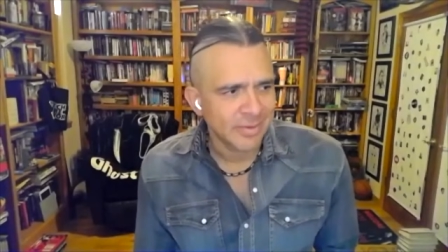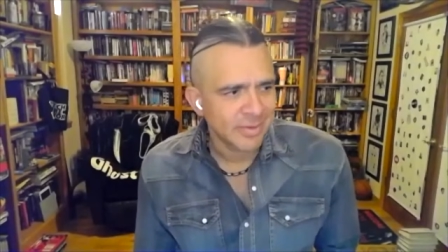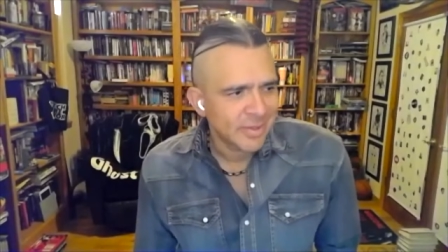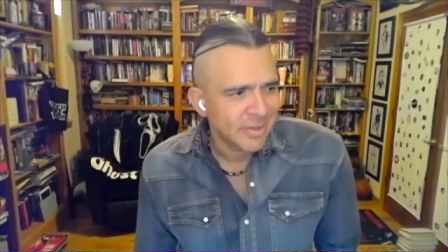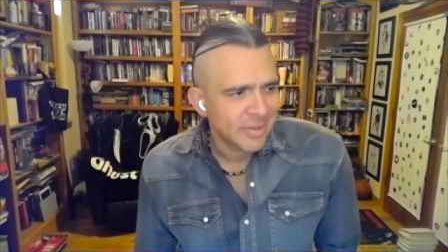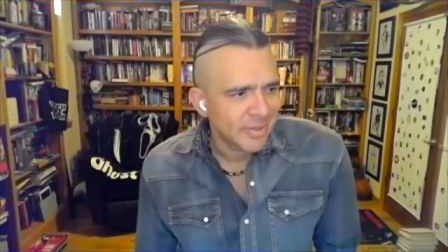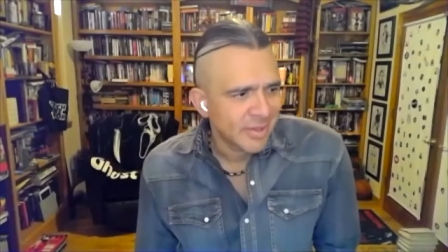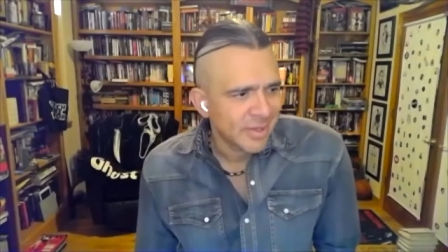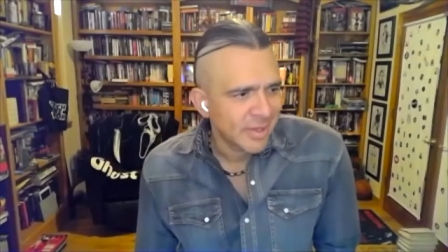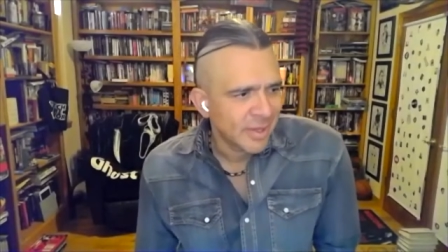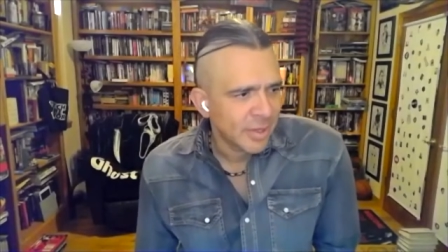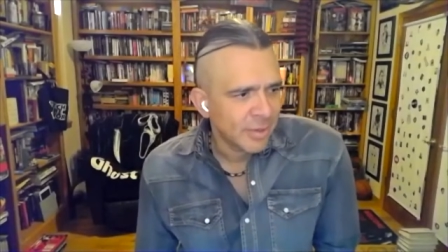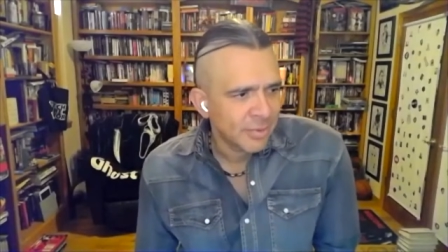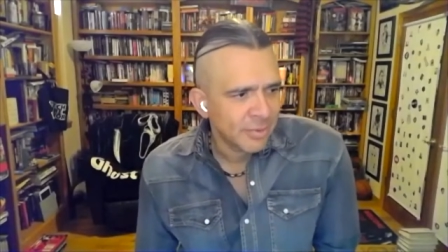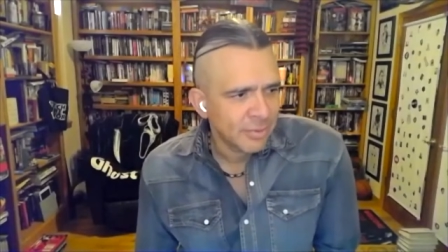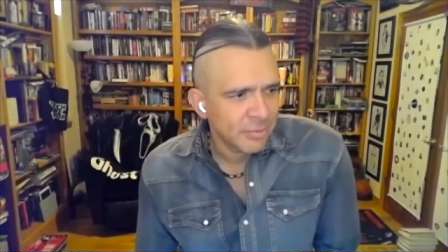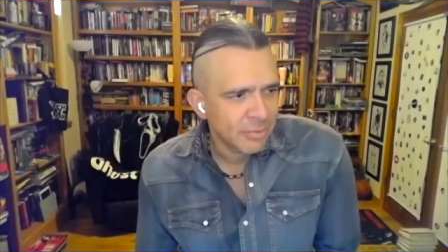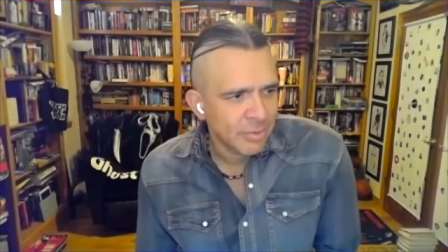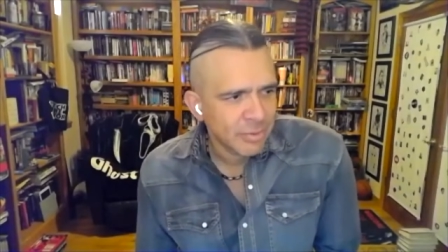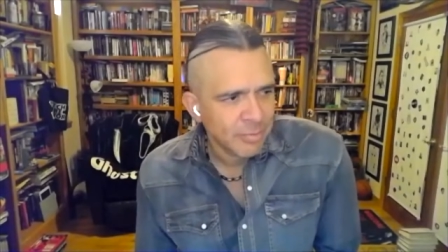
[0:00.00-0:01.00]

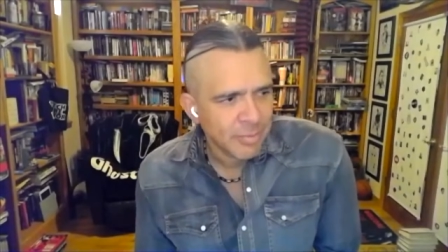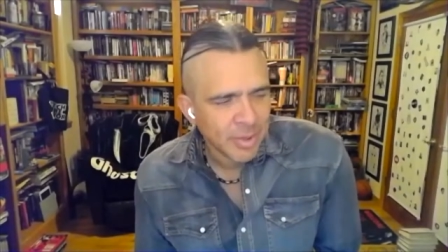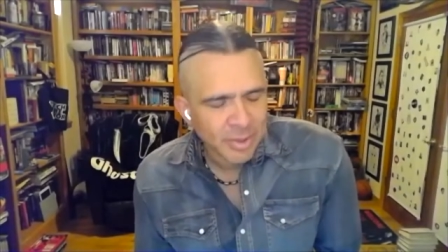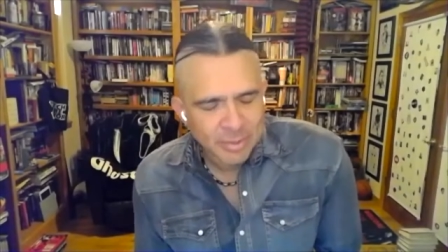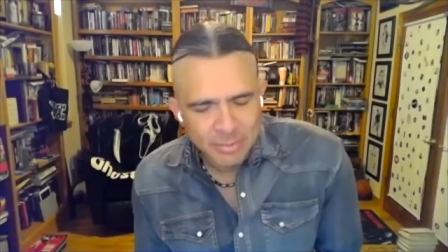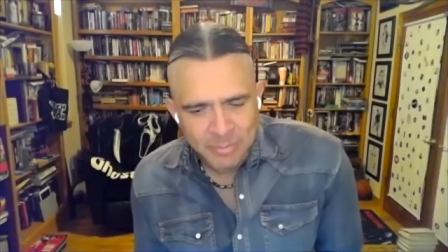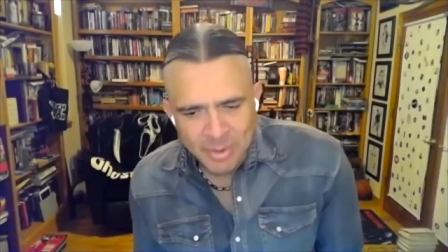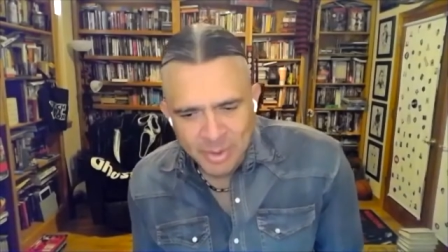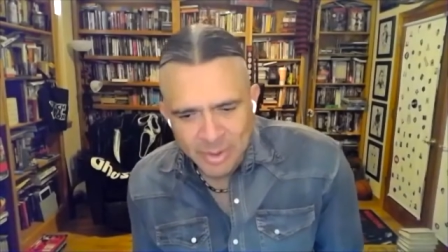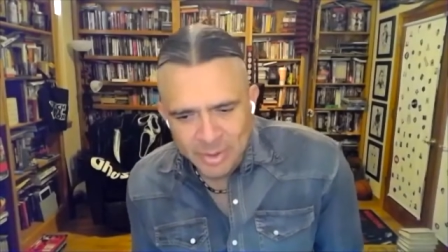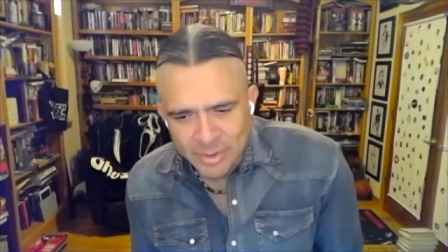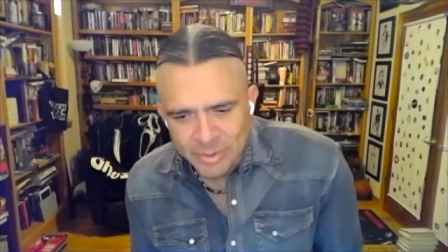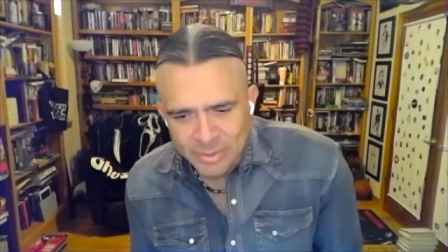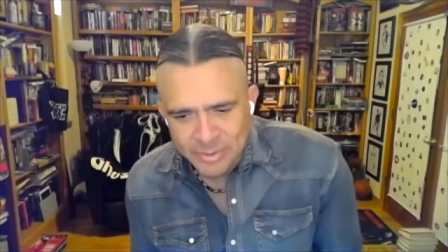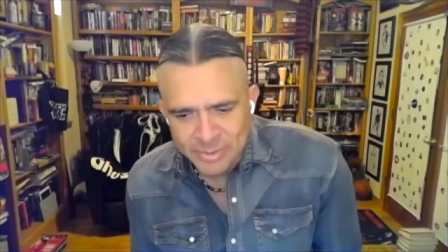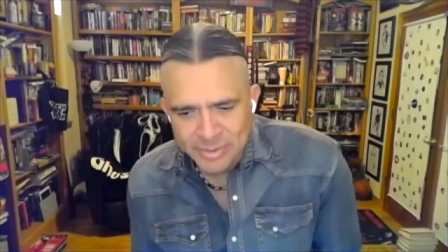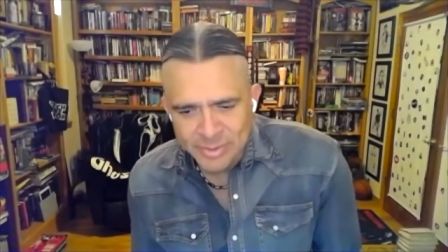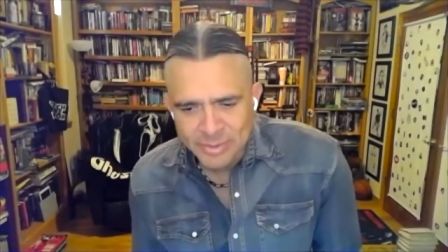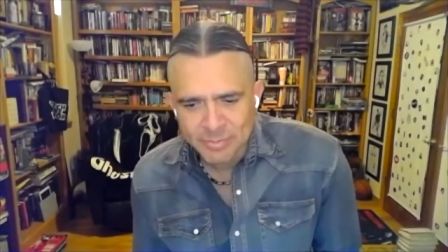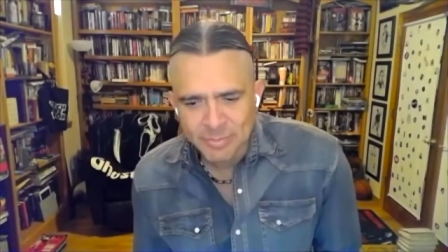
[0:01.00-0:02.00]
encounter with Michael
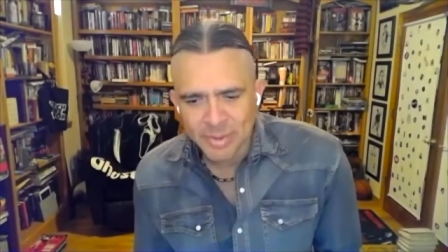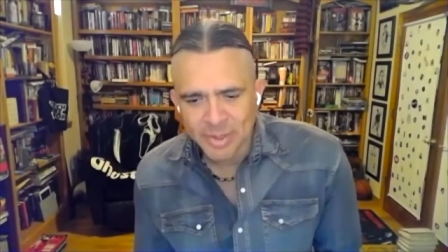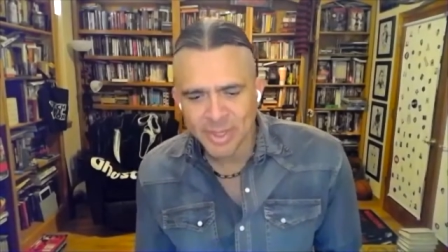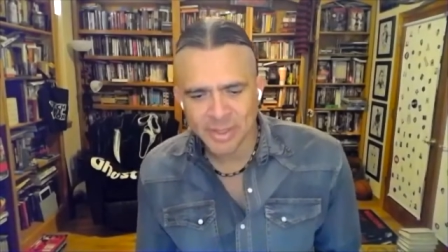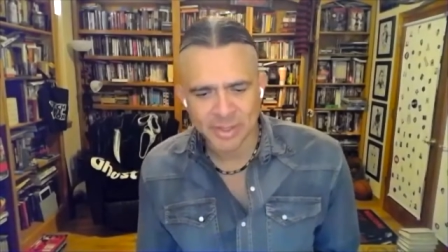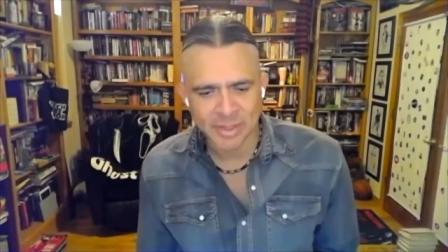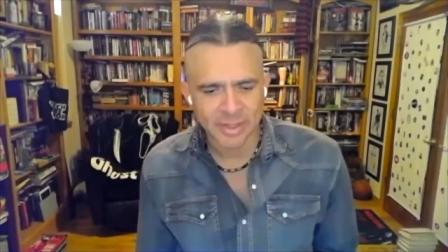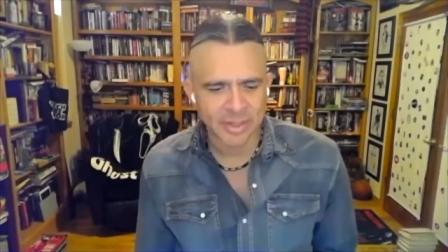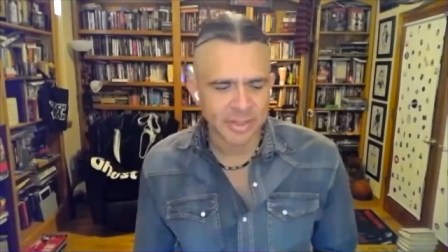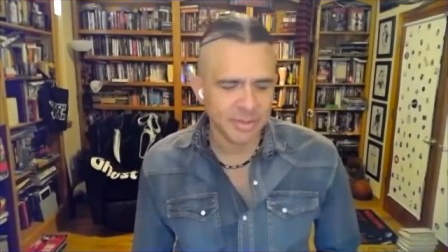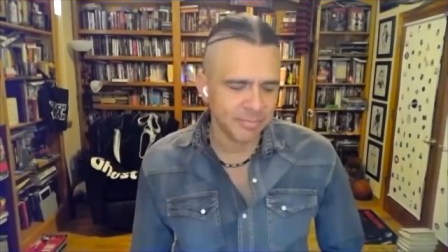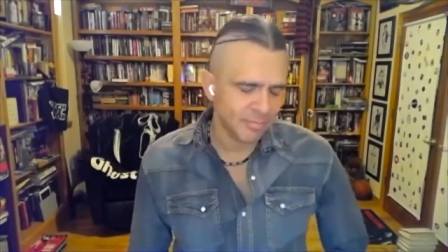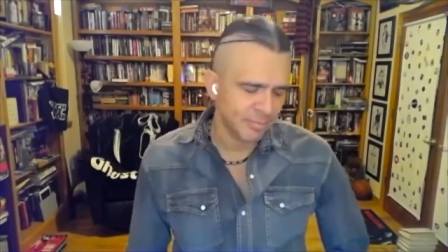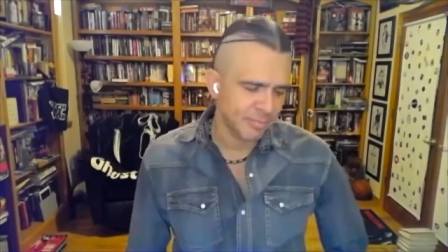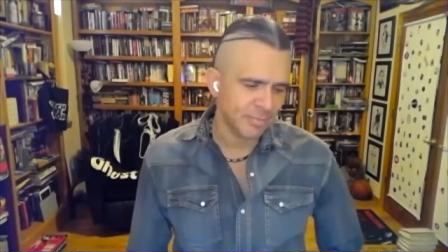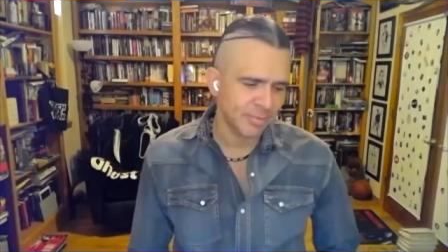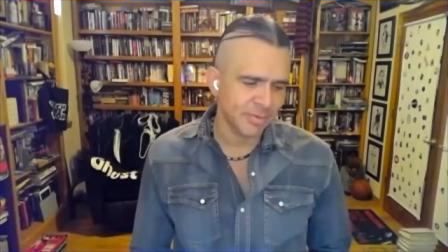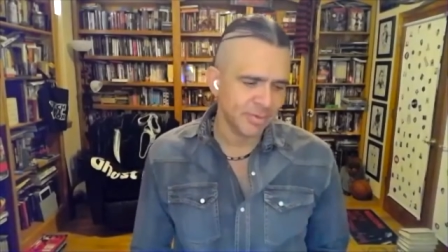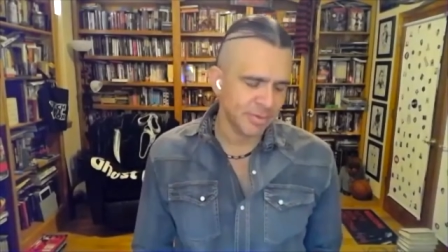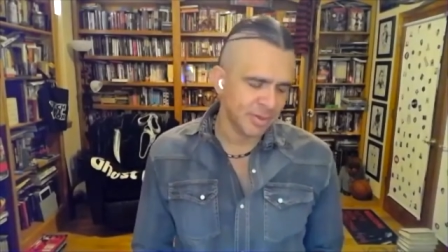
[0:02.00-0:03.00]
Myers, this bad night
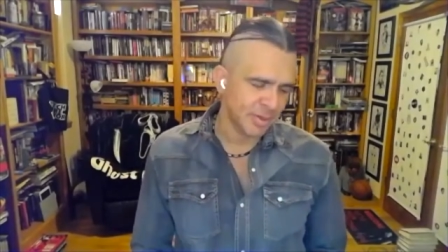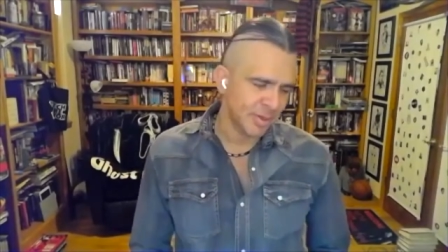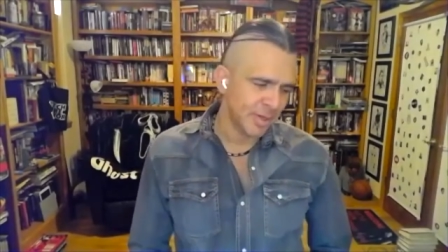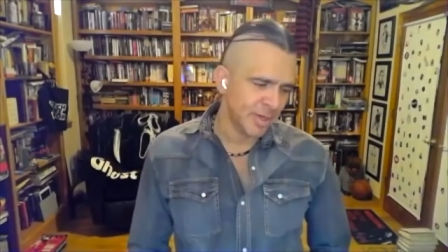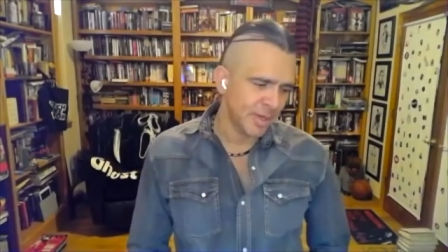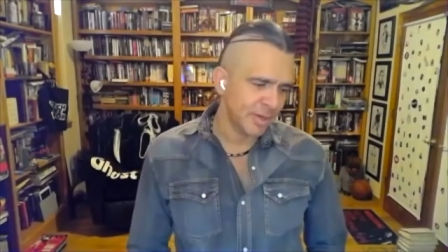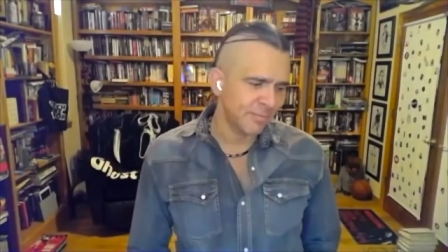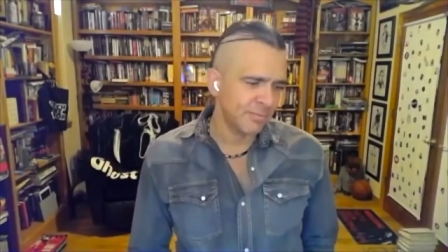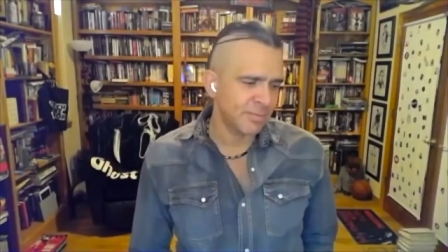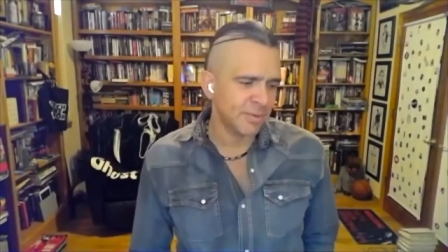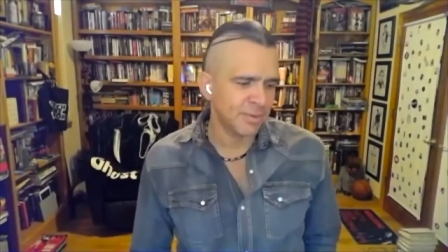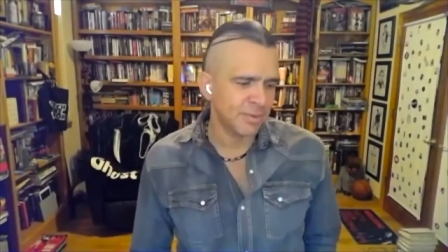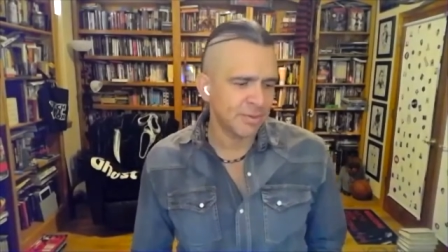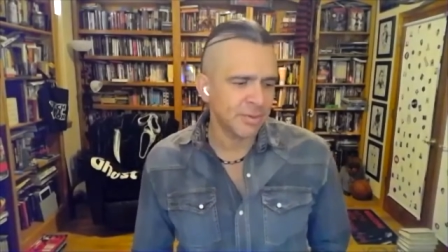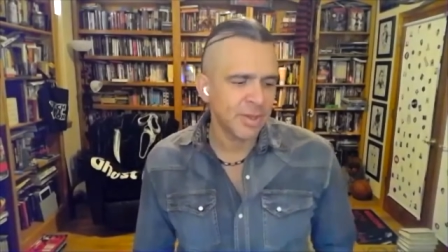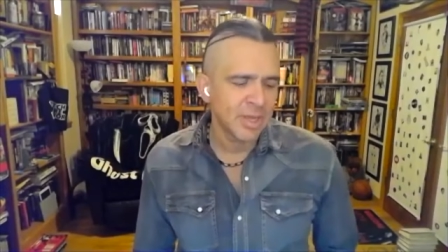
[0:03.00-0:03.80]
in Haddonfield,